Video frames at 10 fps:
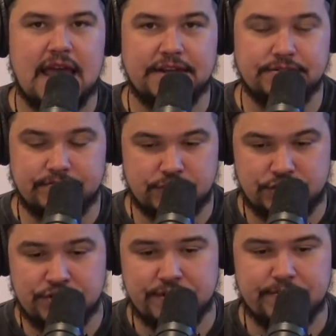and
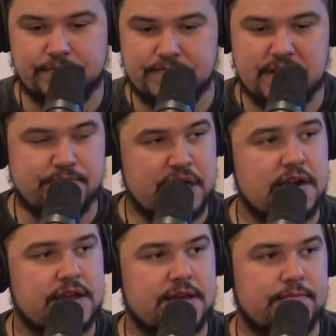shoot him and
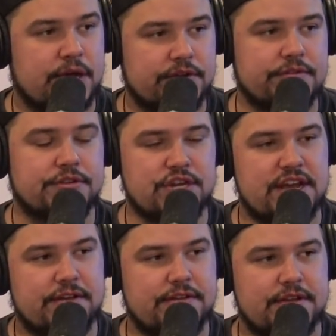bury him under the
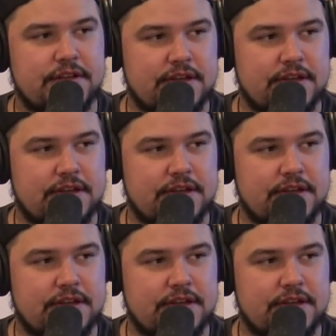jail.